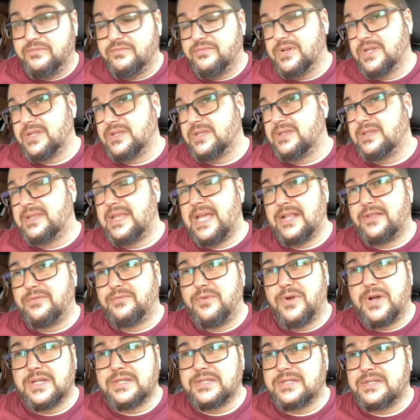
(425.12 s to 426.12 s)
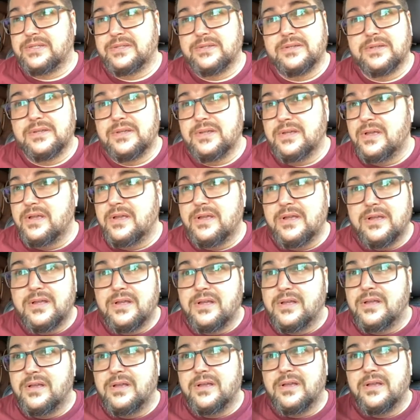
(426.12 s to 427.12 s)
but that was
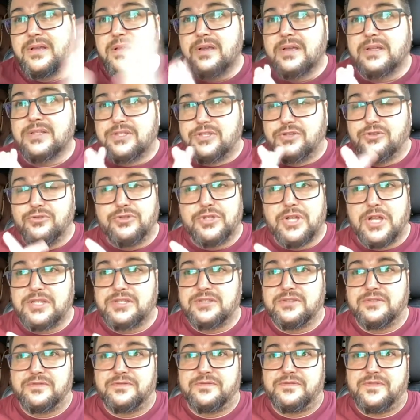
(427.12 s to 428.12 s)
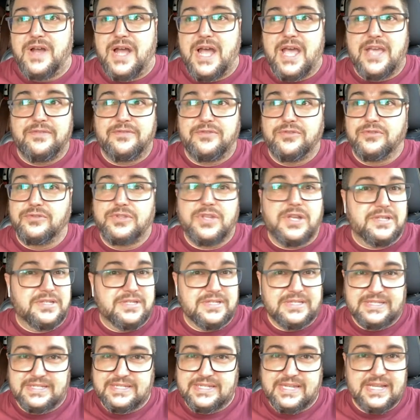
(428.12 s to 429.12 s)
2005,
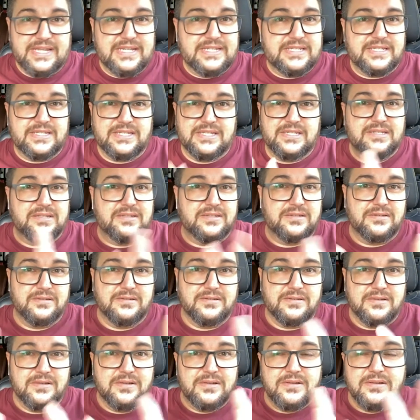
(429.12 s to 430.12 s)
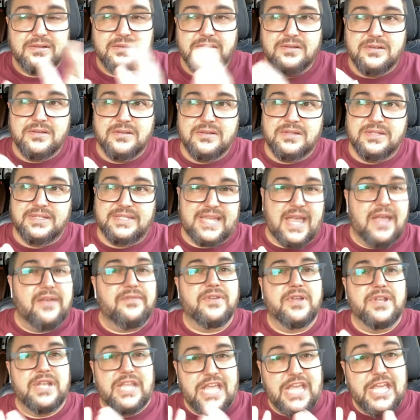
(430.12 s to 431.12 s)
2006,
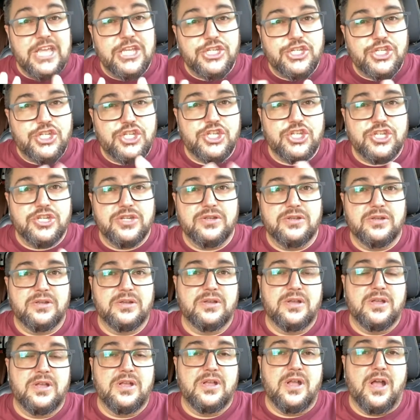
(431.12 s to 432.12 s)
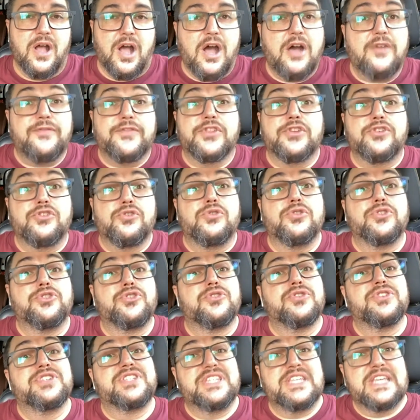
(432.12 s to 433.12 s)
7-ish. After all
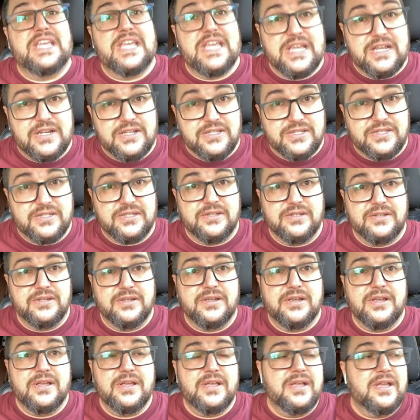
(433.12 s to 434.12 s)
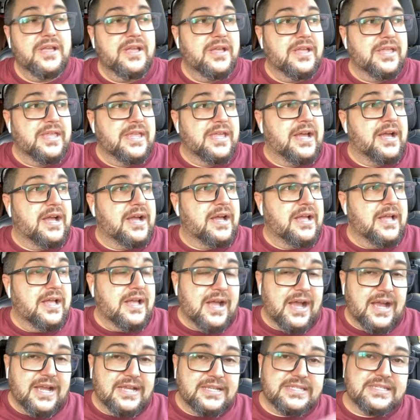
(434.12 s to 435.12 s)
those years, yeah,
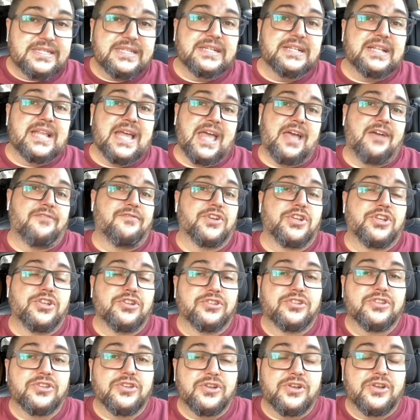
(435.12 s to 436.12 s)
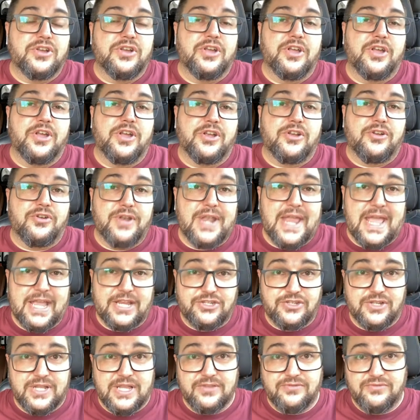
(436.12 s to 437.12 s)
I still have a good
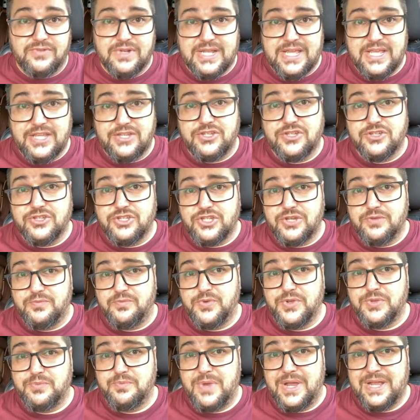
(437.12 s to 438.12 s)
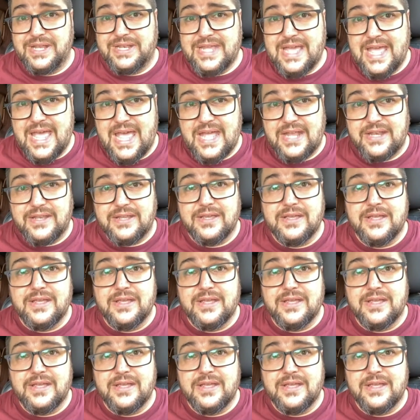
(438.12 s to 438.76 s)
connection and relationship with my dad.